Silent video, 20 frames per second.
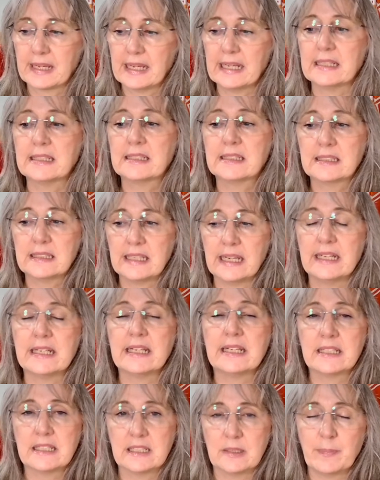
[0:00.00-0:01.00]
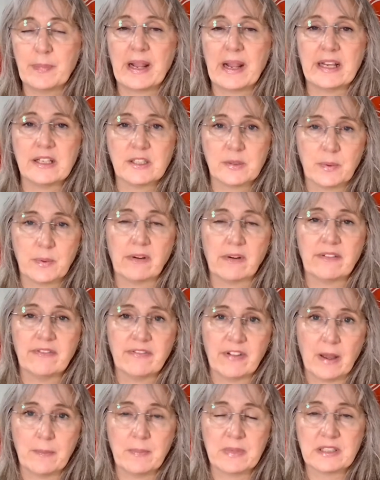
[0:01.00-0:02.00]
It is the place where I
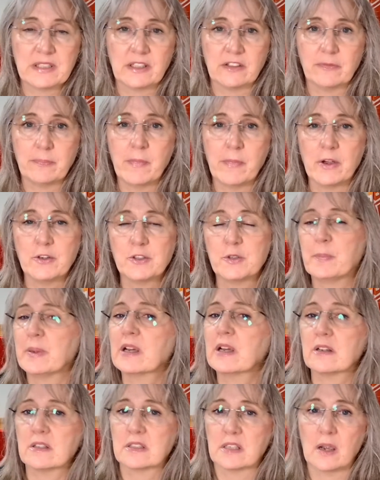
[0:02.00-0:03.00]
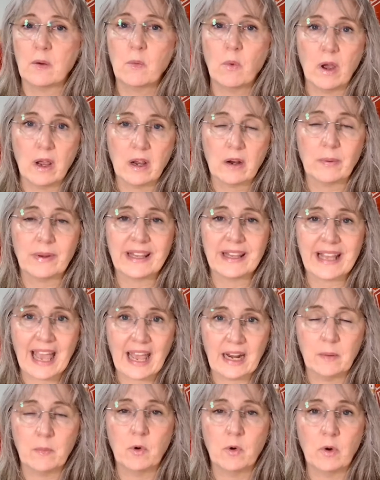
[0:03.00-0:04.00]
find myself most because I work with
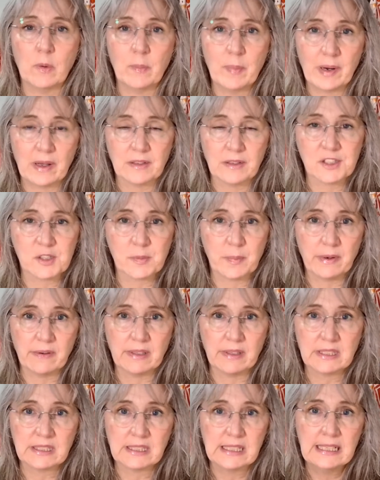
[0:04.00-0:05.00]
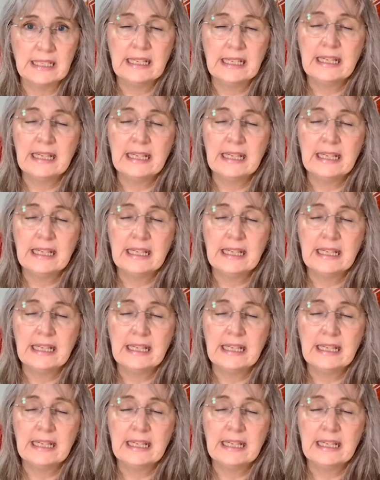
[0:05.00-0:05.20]
animal and plant spirits,